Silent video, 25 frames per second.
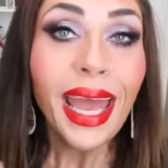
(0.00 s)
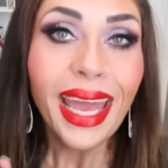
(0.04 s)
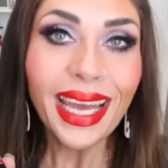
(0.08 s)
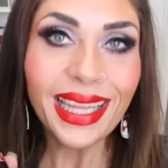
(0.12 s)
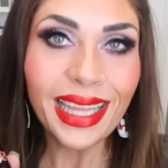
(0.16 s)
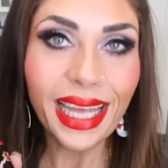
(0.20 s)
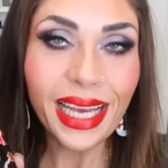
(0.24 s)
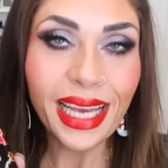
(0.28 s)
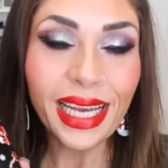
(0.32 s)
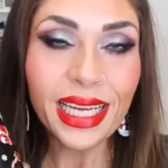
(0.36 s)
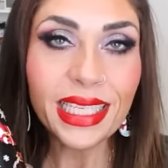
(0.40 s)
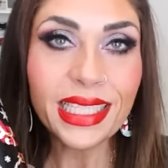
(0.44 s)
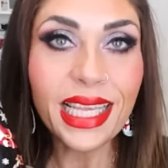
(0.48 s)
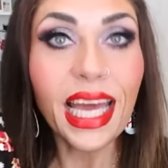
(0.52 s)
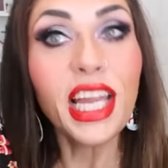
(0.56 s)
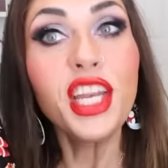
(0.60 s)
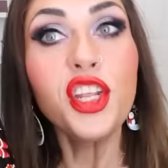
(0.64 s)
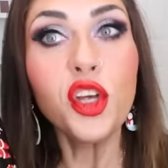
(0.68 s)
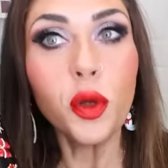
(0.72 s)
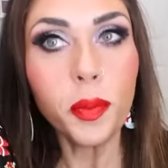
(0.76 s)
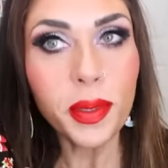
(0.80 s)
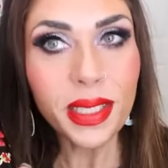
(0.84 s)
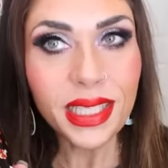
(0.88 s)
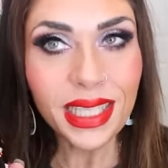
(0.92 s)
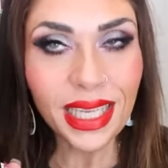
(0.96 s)
And like I said,
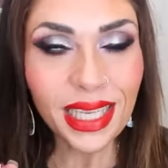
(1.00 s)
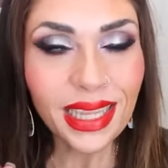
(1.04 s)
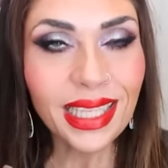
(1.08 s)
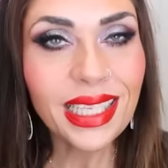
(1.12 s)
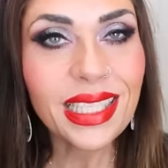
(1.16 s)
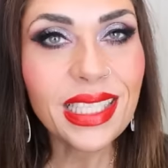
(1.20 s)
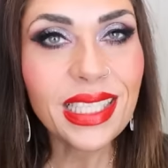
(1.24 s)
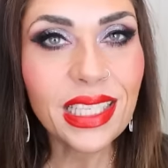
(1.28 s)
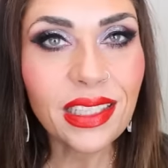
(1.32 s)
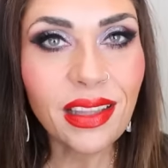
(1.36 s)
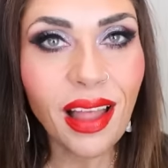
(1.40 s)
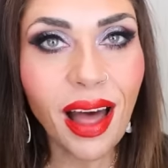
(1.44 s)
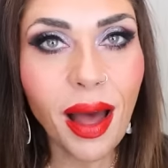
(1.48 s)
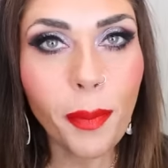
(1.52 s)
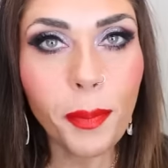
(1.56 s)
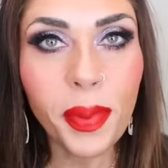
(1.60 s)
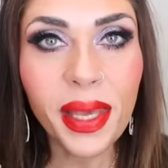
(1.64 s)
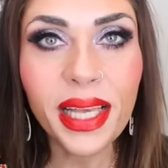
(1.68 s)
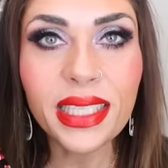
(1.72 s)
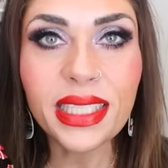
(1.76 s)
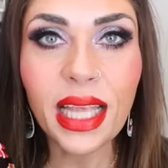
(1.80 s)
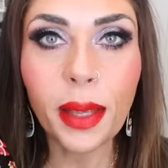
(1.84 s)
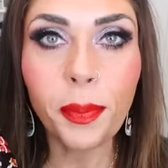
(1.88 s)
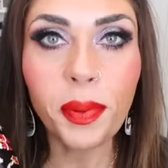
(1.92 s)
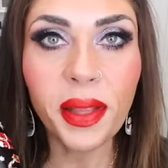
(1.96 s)
you'll be seeing this a lot
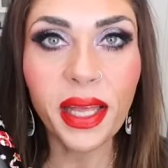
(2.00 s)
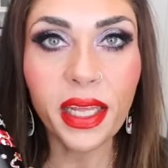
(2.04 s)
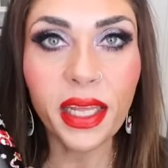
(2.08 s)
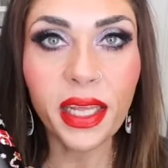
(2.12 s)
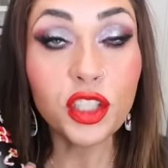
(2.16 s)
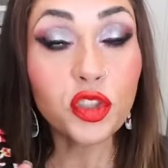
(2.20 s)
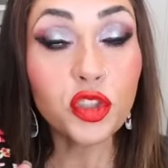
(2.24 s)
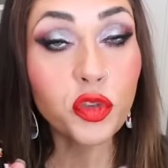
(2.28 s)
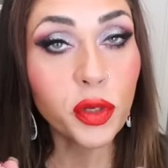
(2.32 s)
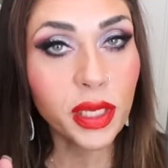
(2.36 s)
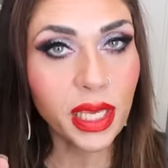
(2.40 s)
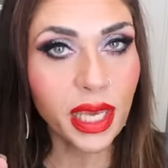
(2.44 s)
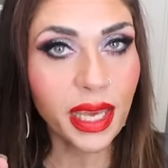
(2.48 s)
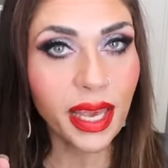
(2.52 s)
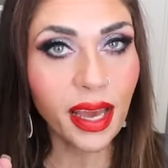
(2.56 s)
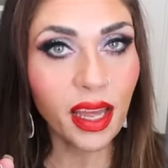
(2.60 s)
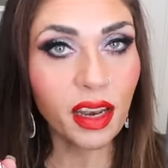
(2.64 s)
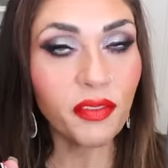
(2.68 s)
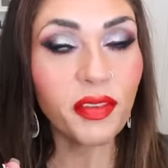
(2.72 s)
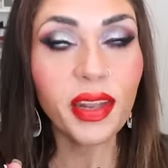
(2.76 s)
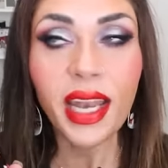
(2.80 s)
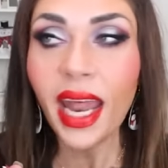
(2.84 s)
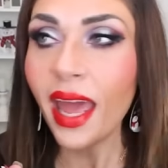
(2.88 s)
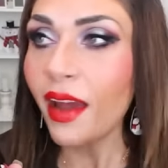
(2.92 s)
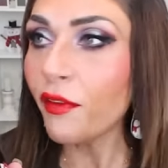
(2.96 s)
because I plan on drinking out
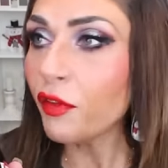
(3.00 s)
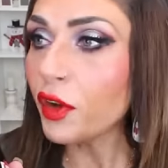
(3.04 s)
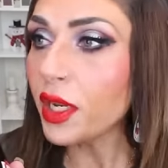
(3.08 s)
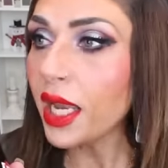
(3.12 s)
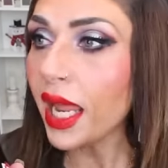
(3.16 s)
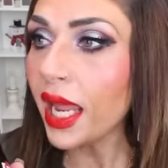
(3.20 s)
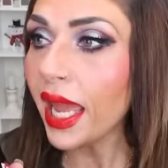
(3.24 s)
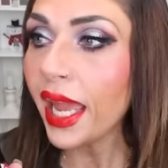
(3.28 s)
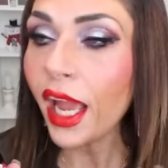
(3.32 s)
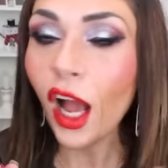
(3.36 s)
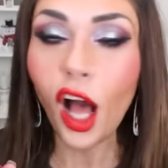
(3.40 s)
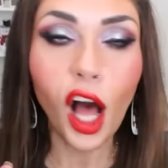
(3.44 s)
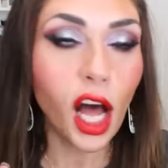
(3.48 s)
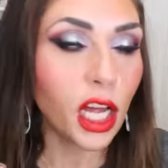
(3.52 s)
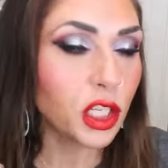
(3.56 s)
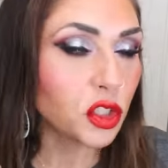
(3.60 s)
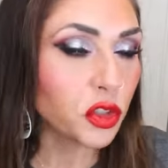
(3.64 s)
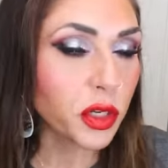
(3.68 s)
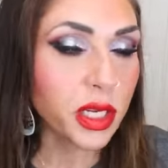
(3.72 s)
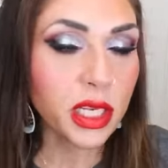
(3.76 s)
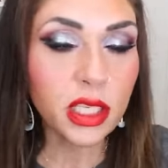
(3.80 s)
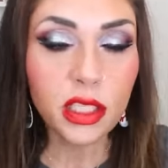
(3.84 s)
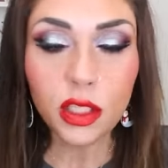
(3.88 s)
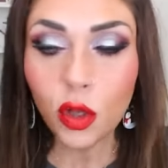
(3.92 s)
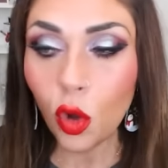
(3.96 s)
of it every day. Hot
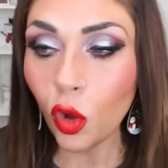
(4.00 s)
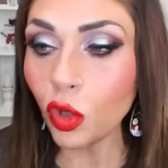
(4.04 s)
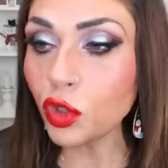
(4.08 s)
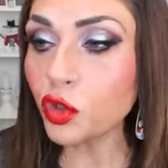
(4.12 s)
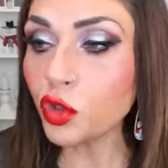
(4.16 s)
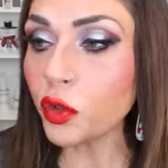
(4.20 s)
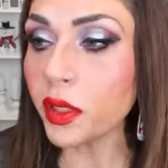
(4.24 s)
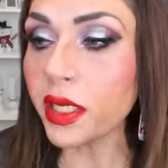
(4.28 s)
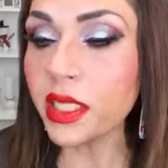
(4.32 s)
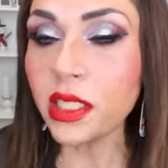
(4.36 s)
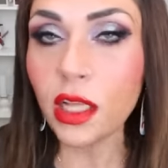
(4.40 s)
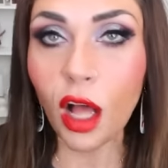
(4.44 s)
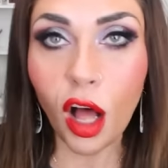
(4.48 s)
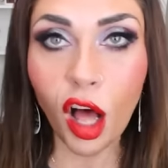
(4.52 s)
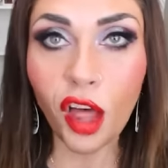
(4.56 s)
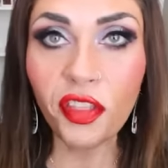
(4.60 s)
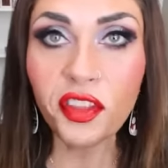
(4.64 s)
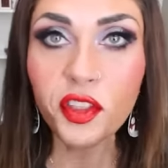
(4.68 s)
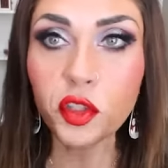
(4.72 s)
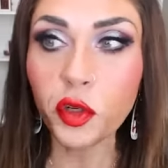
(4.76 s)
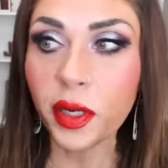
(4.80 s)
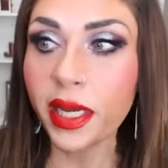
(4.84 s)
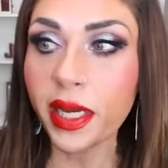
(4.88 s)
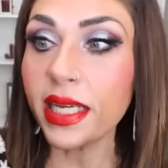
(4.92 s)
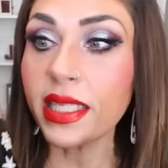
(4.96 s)
drinks, cold drinks, all
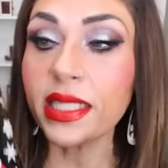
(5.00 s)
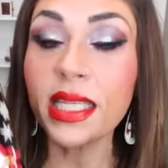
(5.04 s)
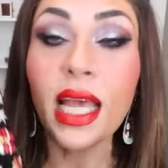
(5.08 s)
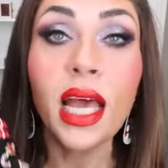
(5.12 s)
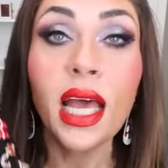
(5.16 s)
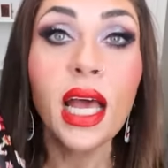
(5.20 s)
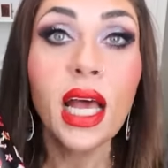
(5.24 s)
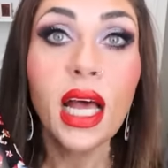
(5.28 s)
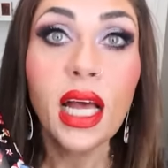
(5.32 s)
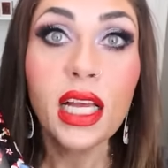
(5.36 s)
the drinks.